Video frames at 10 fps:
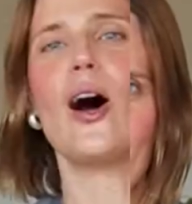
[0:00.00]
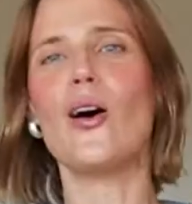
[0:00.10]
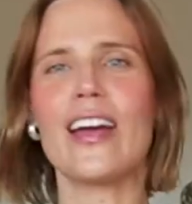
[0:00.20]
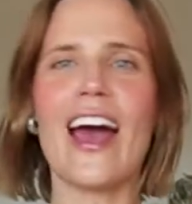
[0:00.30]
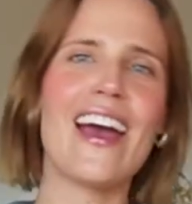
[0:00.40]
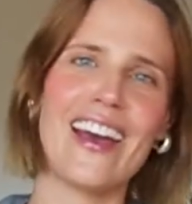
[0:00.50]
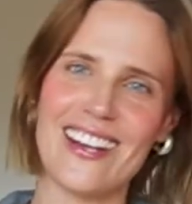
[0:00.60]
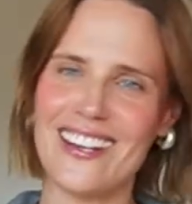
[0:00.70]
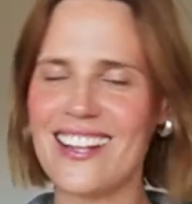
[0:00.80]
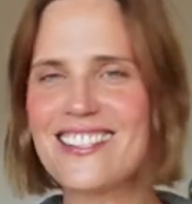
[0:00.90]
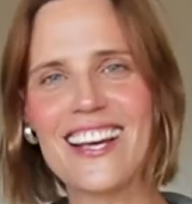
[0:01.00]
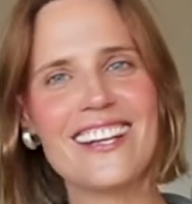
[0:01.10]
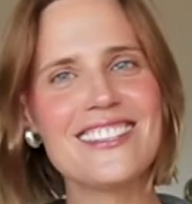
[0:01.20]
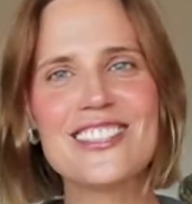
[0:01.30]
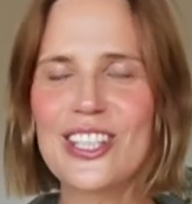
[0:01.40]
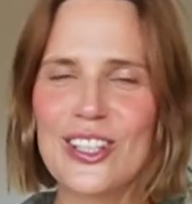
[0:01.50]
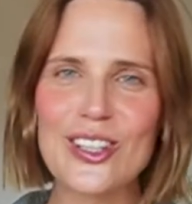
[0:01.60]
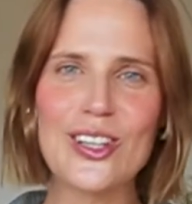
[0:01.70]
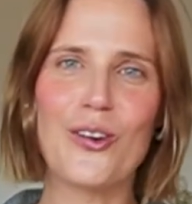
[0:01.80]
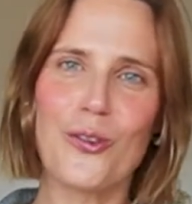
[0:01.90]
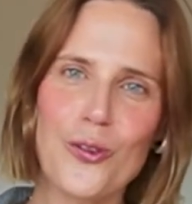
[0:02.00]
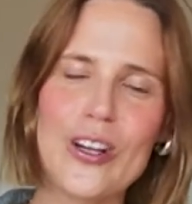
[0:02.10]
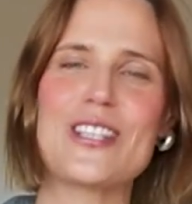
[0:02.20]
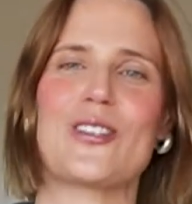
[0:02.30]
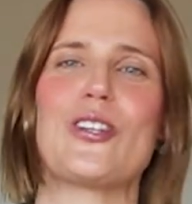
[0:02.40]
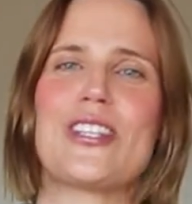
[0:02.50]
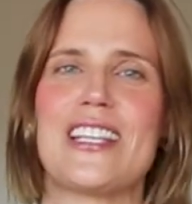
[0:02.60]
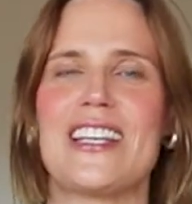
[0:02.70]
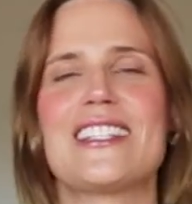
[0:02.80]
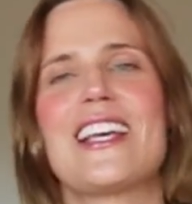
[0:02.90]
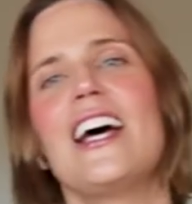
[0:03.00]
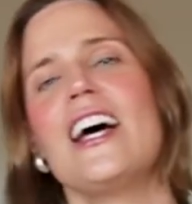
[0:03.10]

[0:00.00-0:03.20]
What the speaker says: Okay, let's get into resources.